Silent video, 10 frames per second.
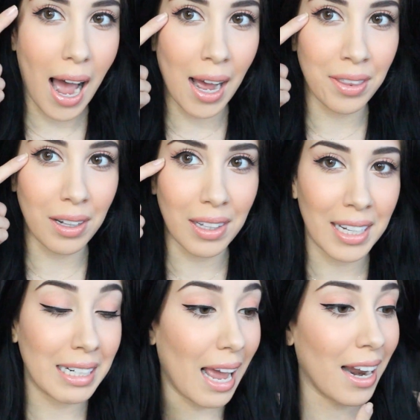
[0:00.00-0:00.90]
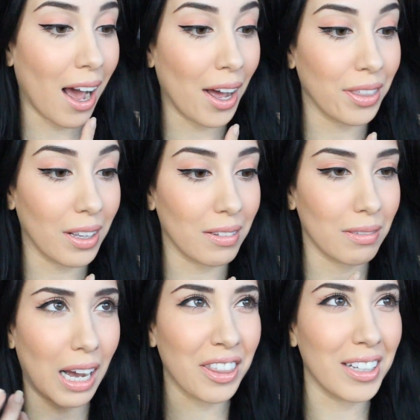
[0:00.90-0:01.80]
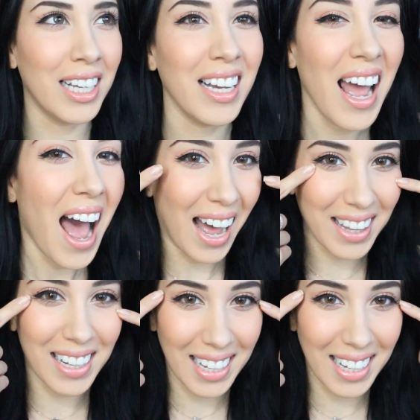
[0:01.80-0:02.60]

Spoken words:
on the lid and on the